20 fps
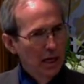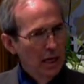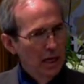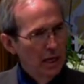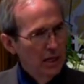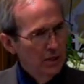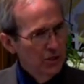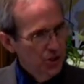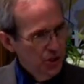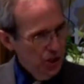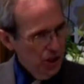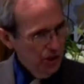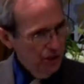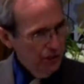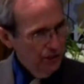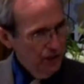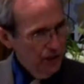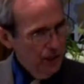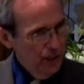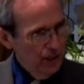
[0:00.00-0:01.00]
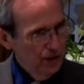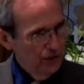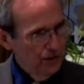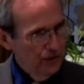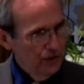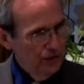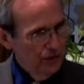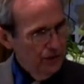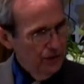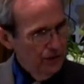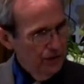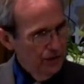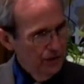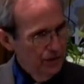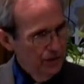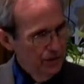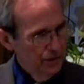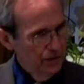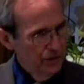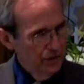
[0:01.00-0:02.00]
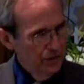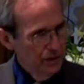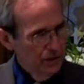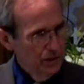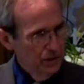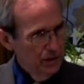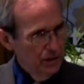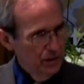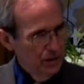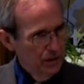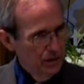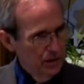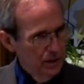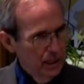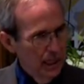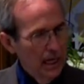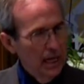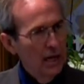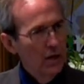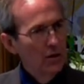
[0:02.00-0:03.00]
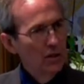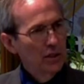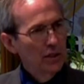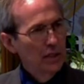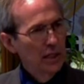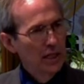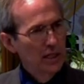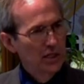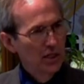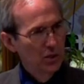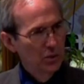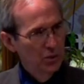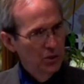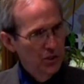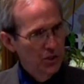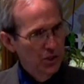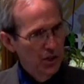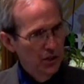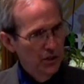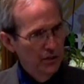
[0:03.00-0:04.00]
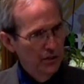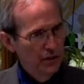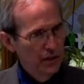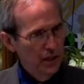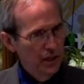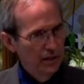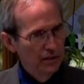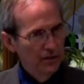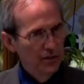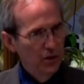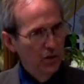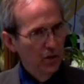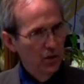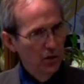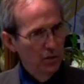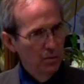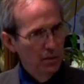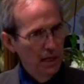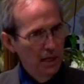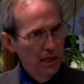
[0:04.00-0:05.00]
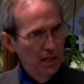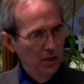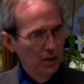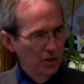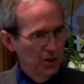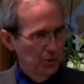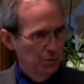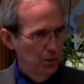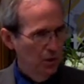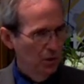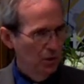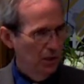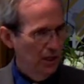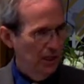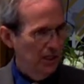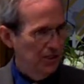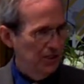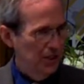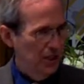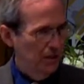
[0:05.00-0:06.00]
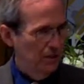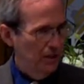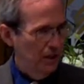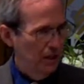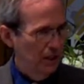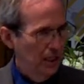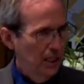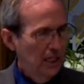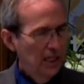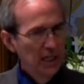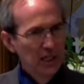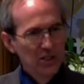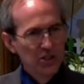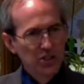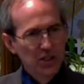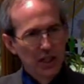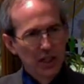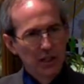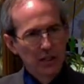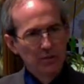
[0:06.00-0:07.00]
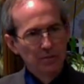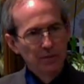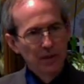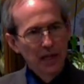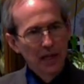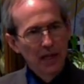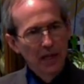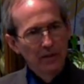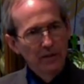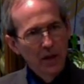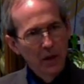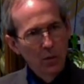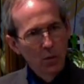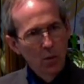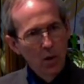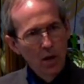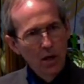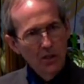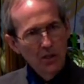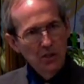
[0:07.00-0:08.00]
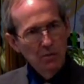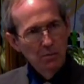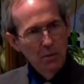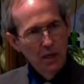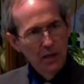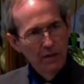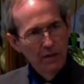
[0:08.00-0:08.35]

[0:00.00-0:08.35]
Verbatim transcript: shelf life. How can I deal with shelf life? You heard a man here spoke last evening. He said, if I wash my